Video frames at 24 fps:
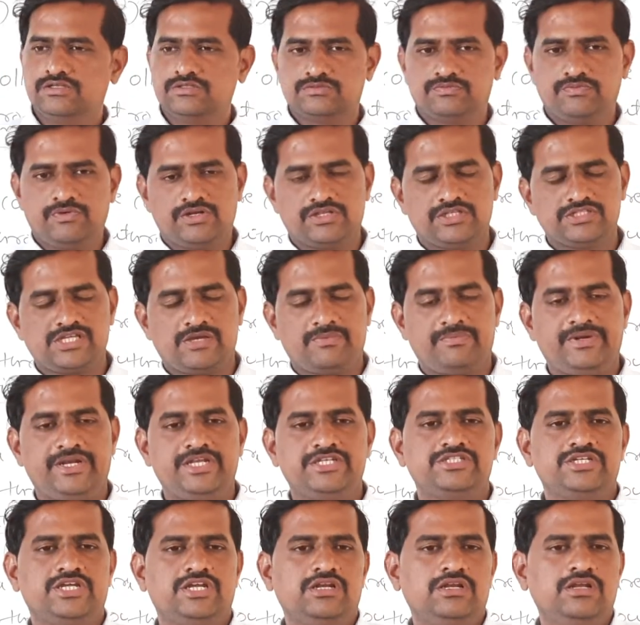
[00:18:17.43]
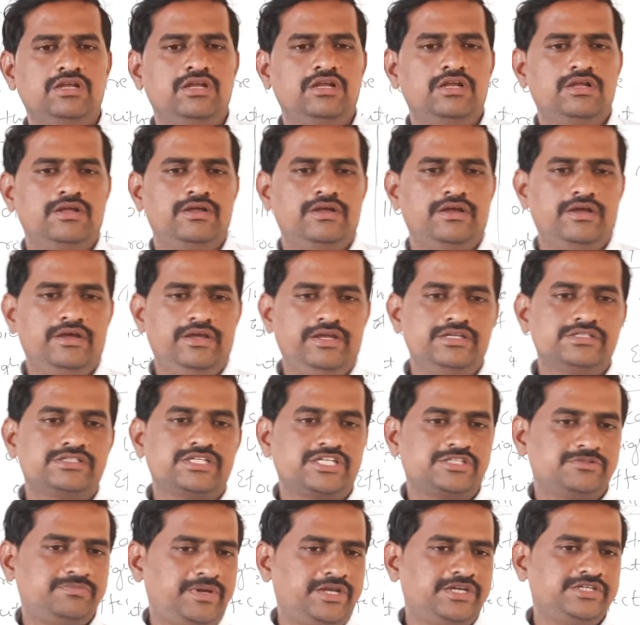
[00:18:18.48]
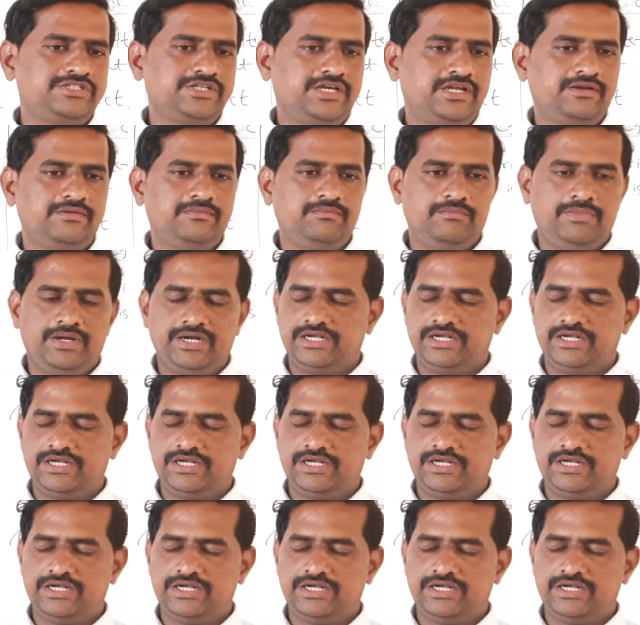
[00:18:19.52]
for the separation in suspension,